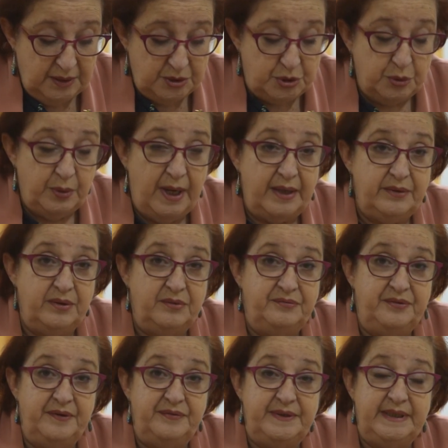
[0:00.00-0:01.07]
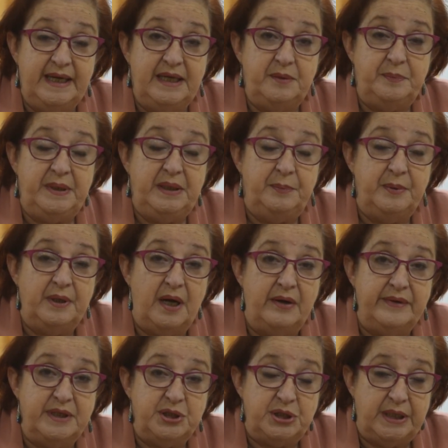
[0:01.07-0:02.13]
258 people
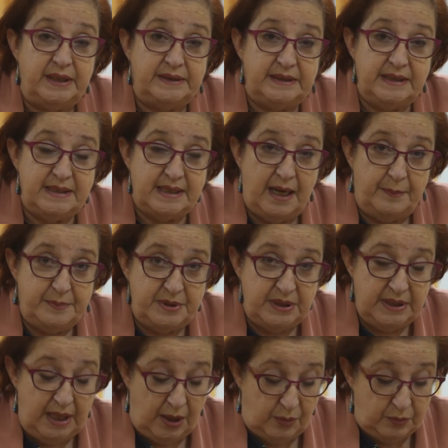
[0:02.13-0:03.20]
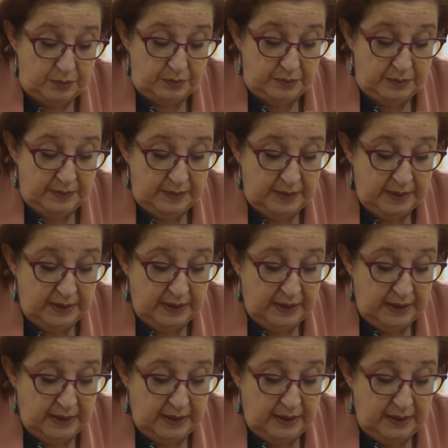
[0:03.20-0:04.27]
are in shelters up to now.
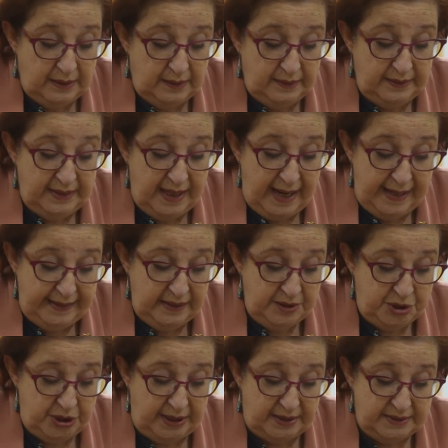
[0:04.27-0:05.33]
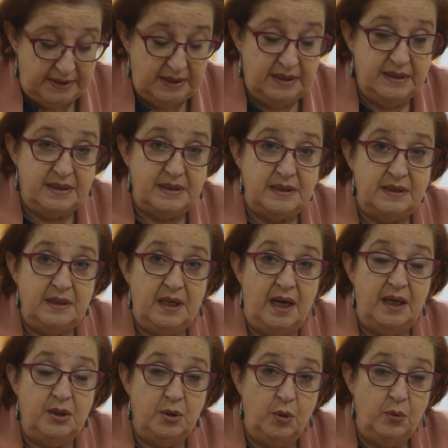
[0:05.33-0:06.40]
9 shelters
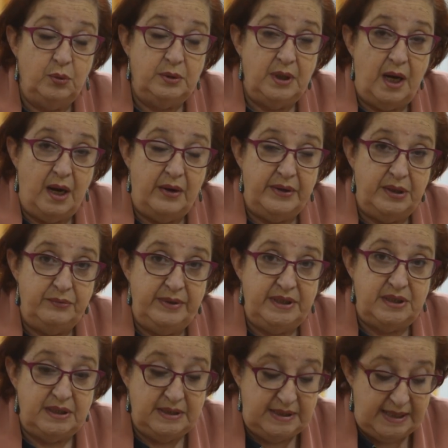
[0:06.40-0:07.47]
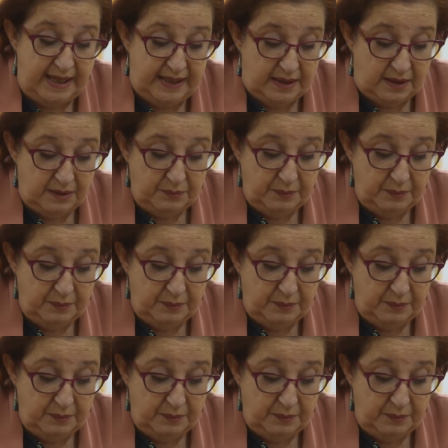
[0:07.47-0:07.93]
alone are in Region 10,